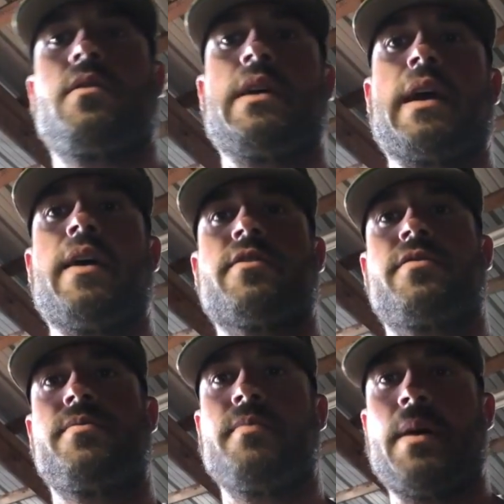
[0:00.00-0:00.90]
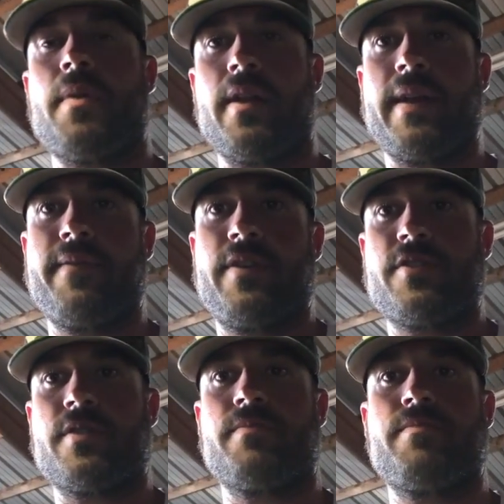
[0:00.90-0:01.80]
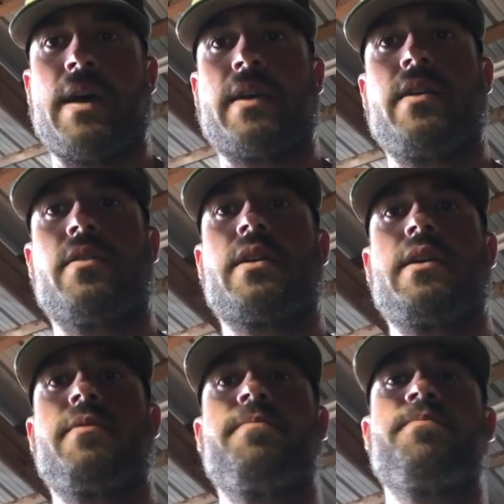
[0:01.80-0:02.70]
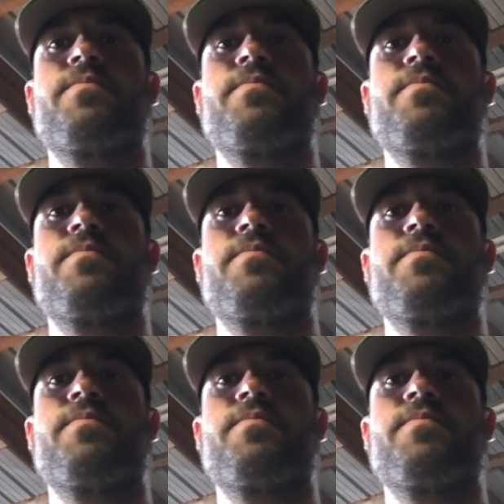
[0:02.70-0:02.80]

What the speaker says: Hey guys, Matt Mollahan Fishing back here again.